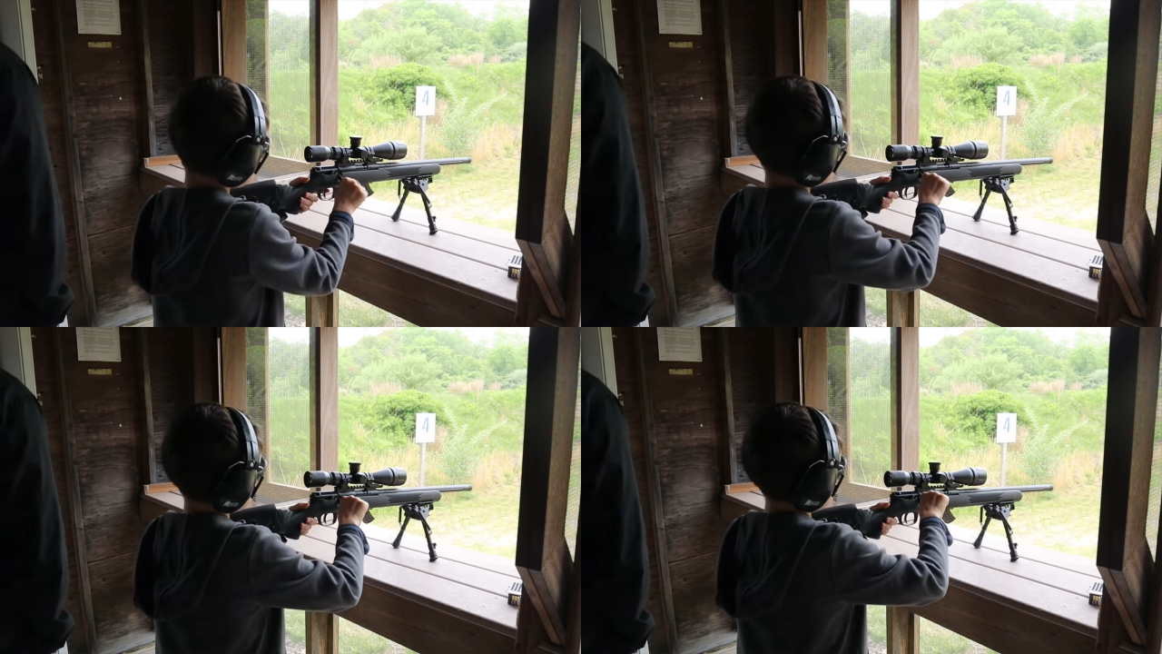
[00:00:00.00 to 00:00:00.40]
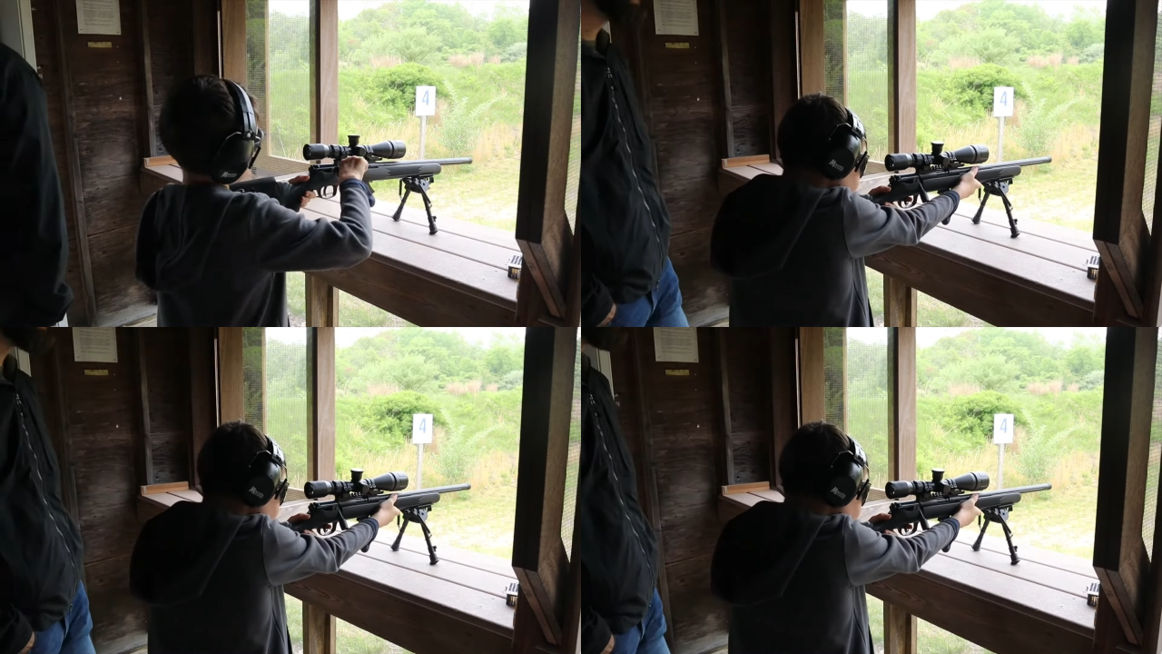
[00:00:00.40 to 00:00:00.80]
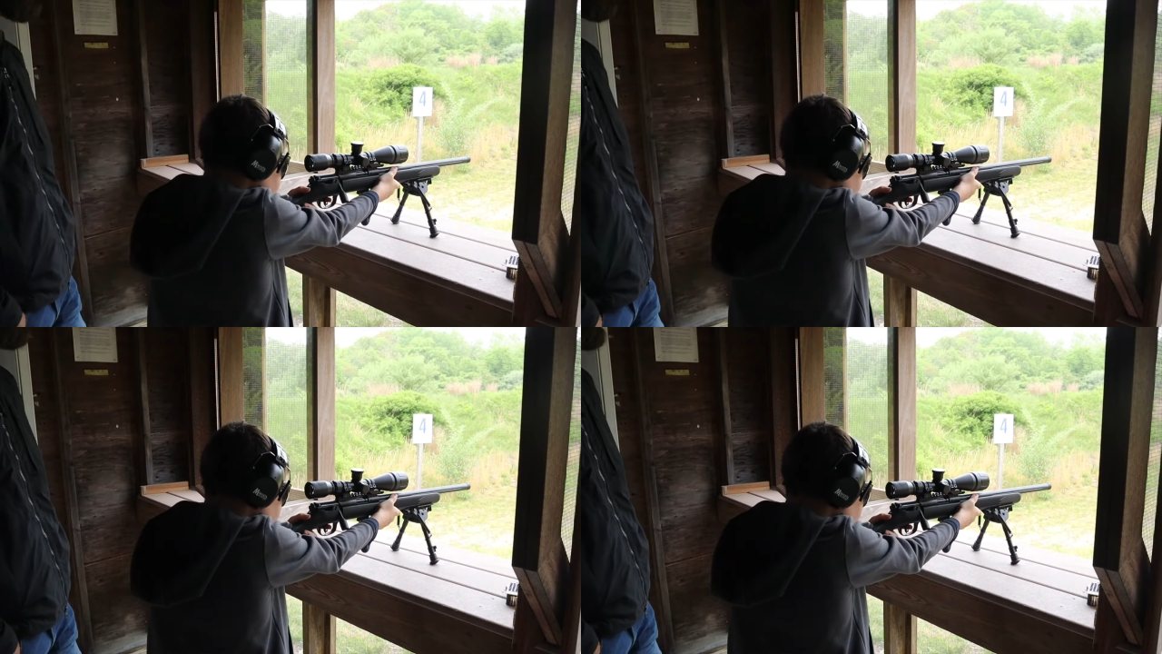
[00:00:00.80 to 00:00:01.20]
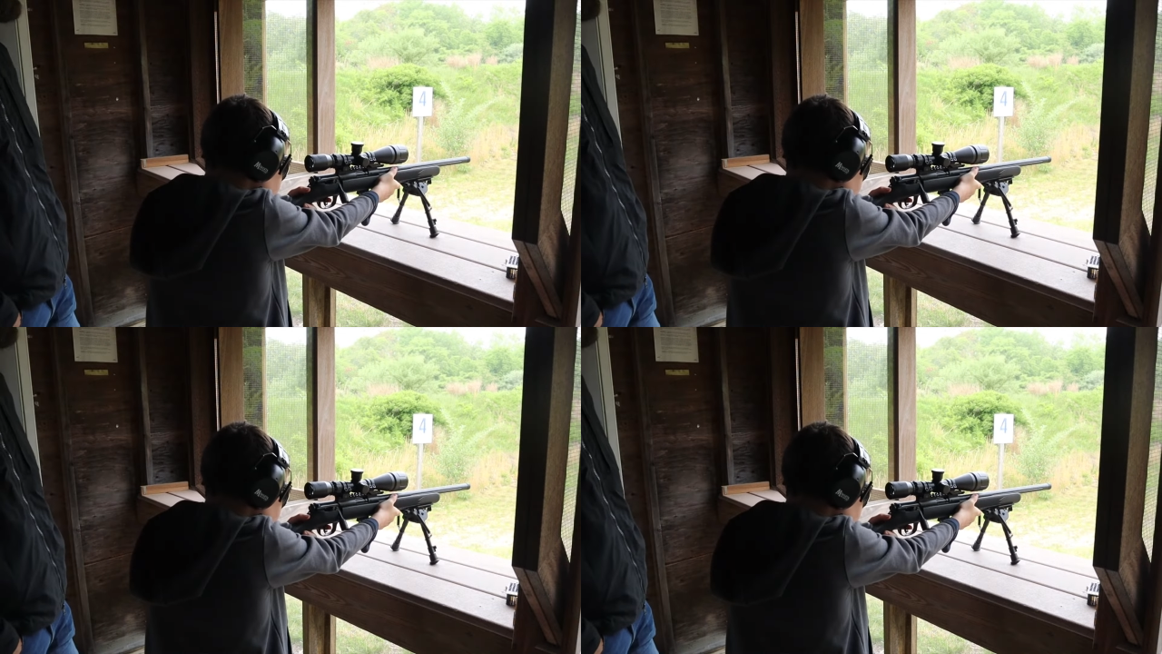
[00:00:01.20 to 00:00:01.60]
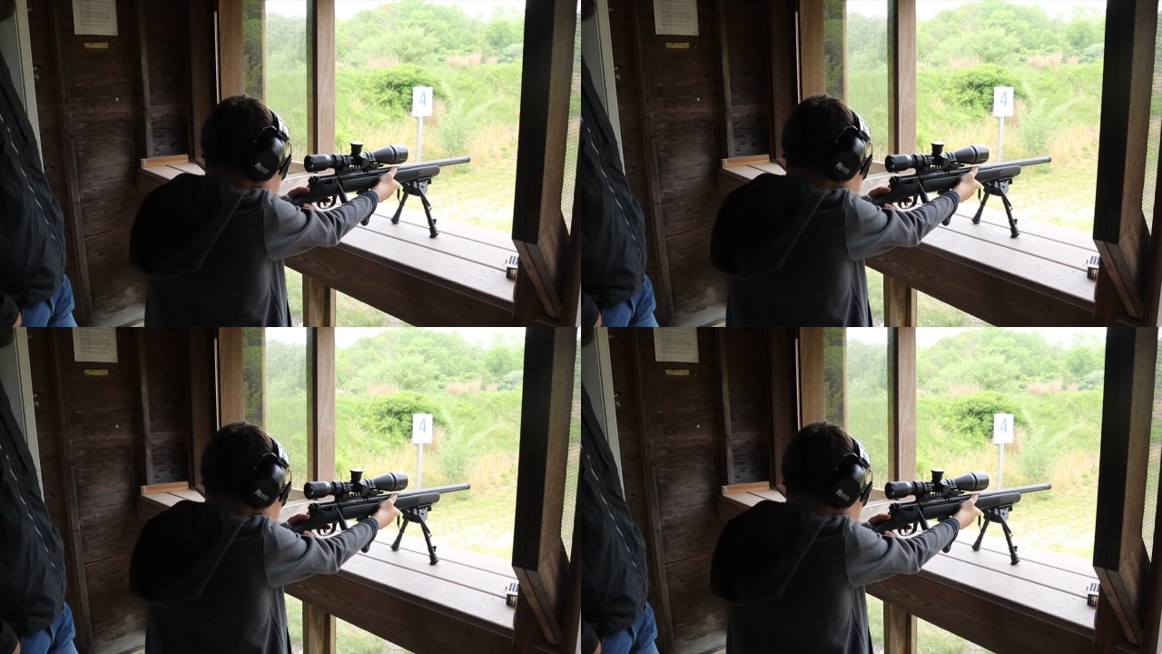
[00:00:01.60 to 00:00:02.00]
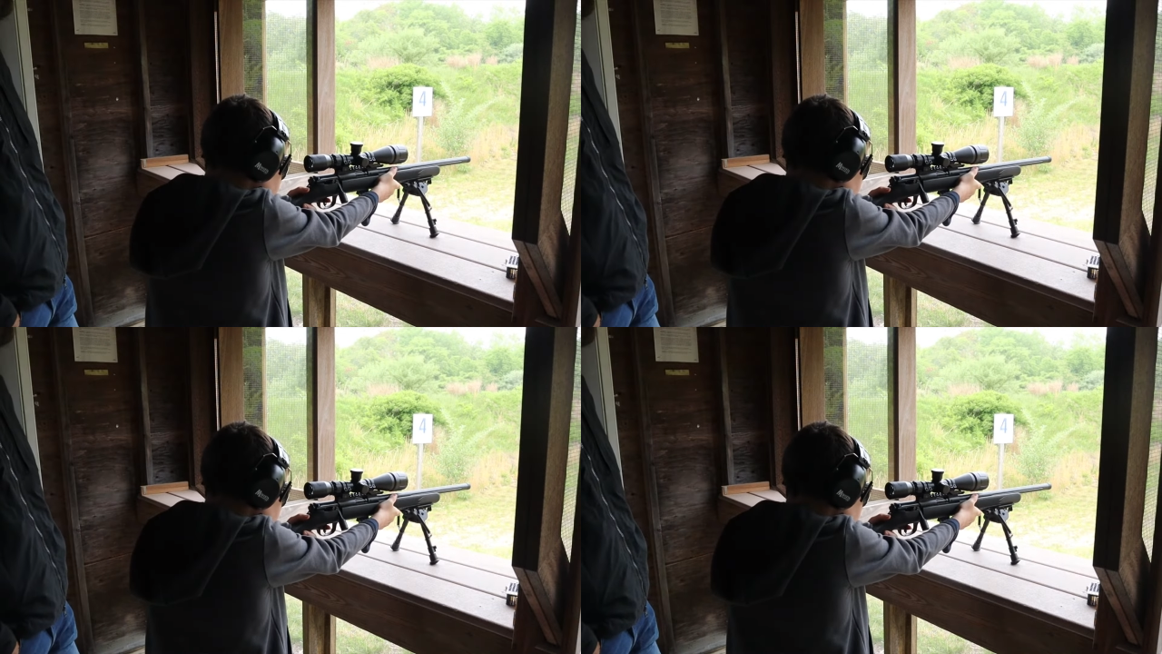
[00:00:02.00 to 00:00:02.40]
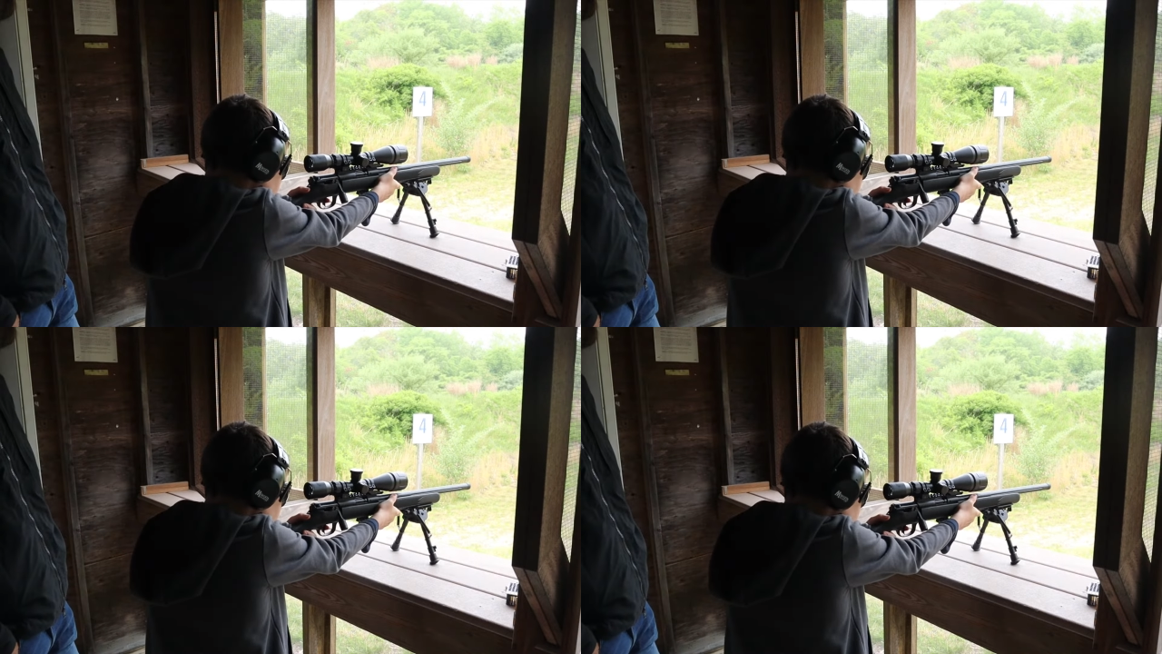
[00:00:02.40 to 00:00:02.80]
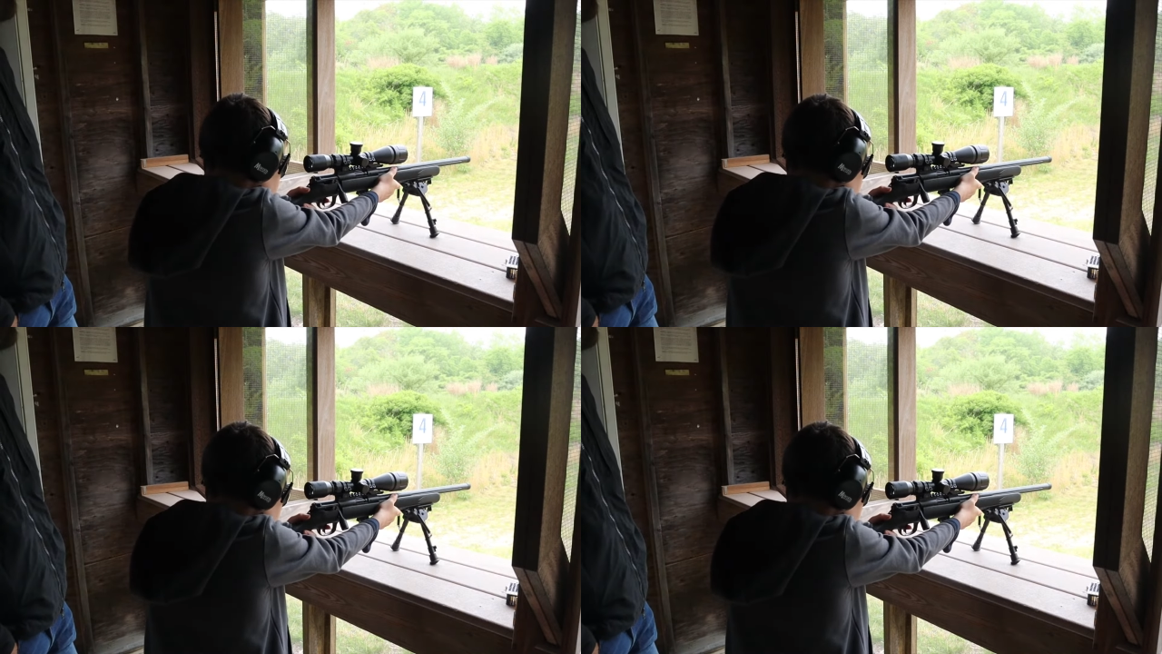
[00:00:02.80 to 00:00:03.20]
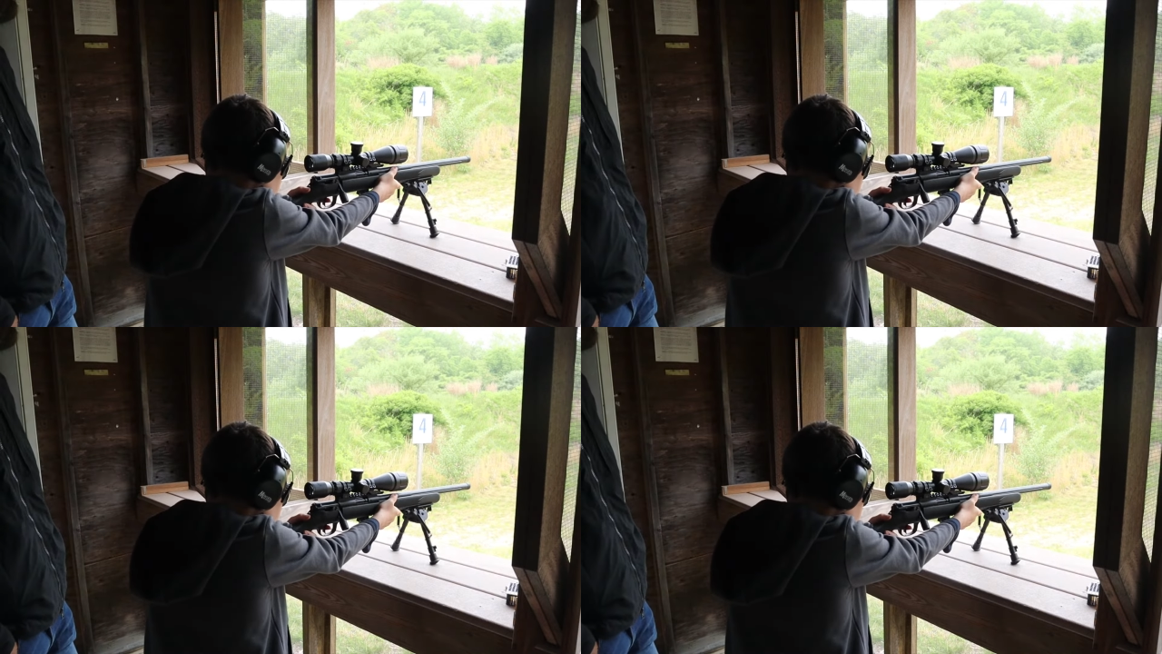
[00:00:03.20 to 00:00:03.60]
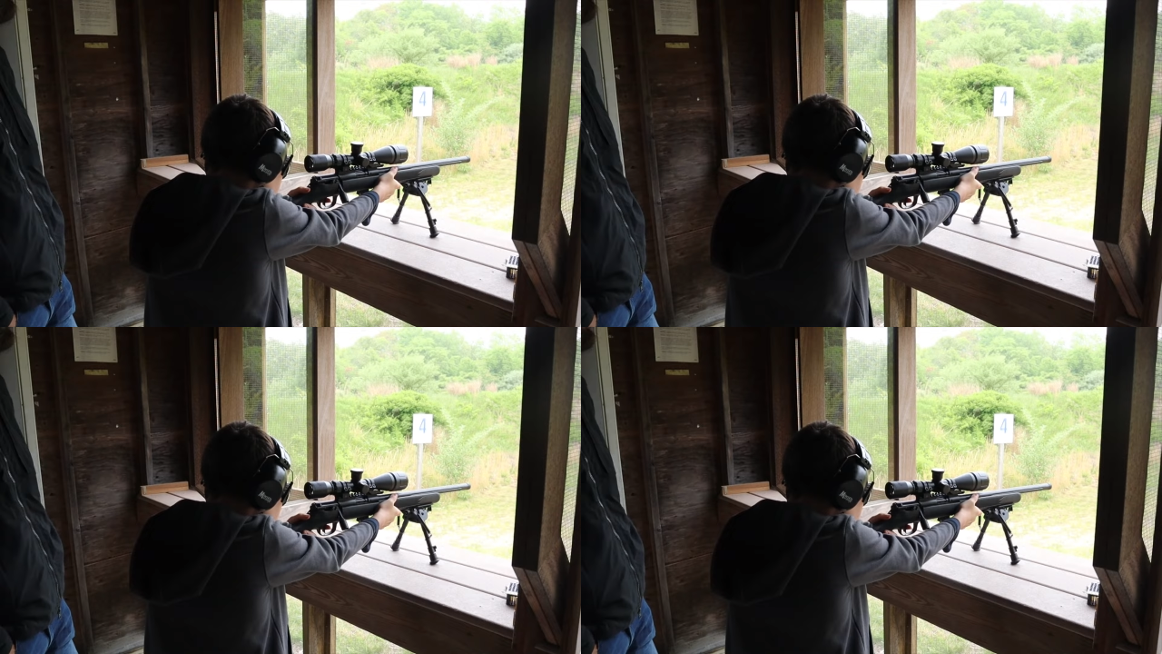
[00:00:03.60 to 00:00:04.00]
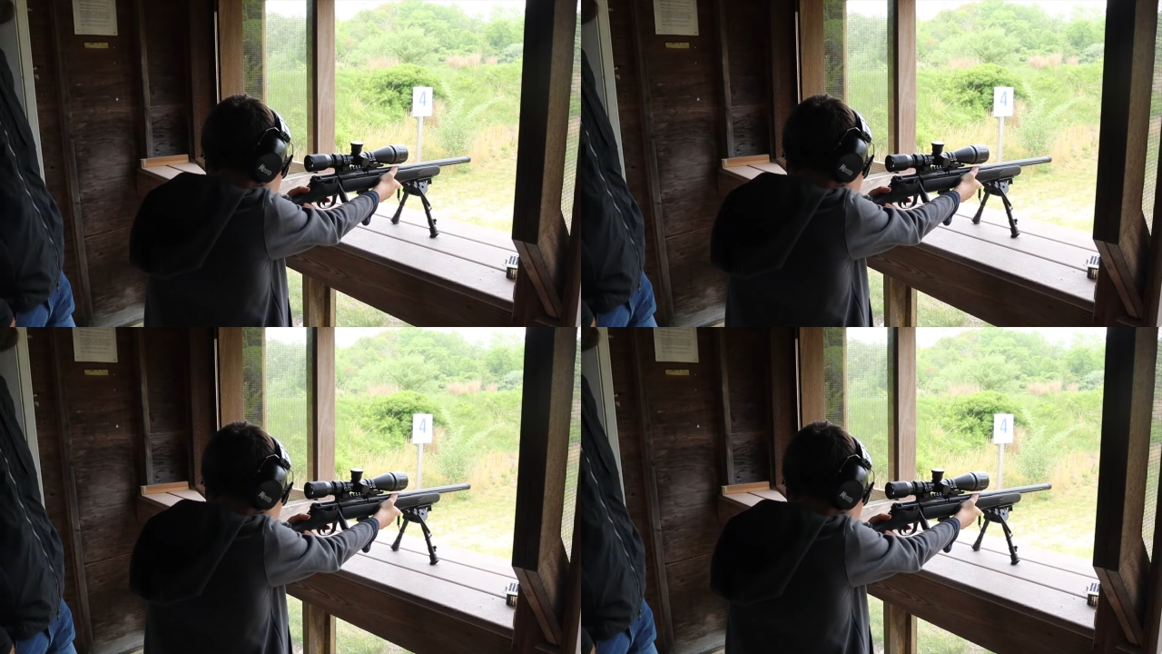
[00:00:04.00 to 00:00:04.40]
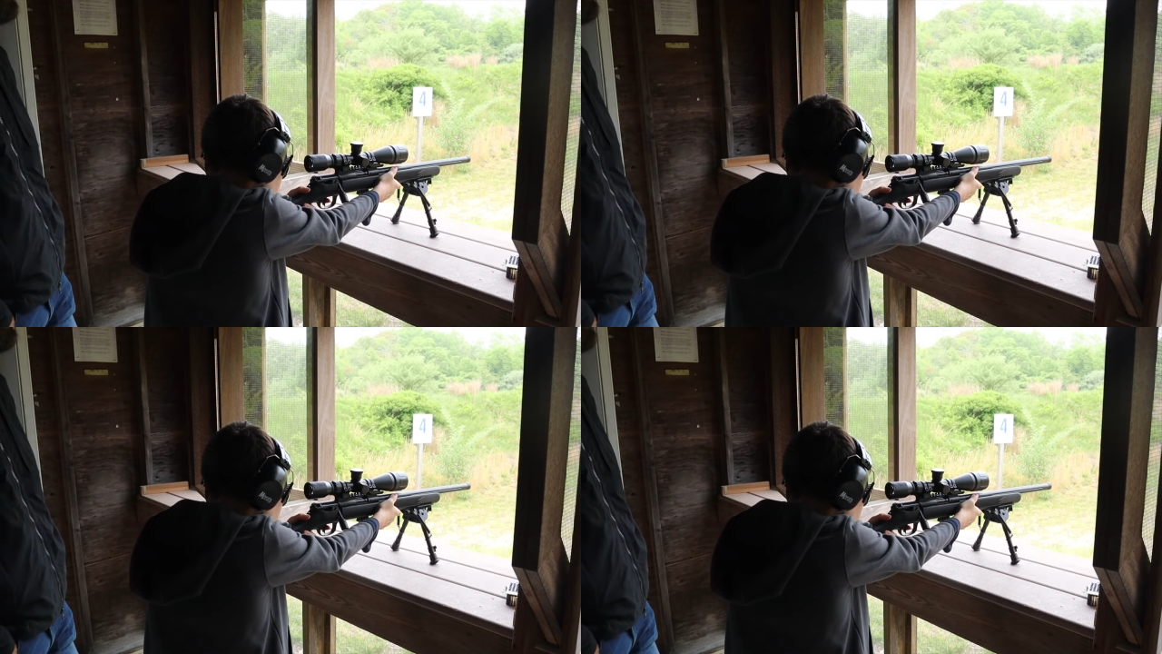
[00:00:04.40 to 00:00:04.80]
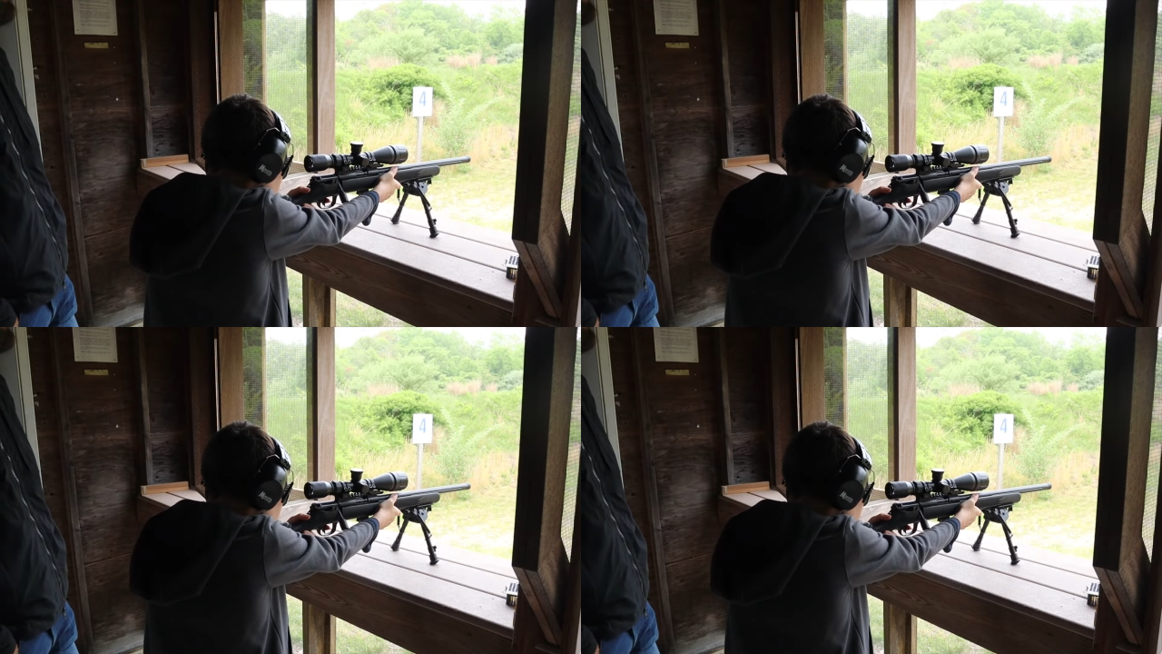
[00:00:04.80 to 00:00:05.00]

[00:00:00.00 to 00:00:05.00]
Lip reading: Nobody's mouth can be seen.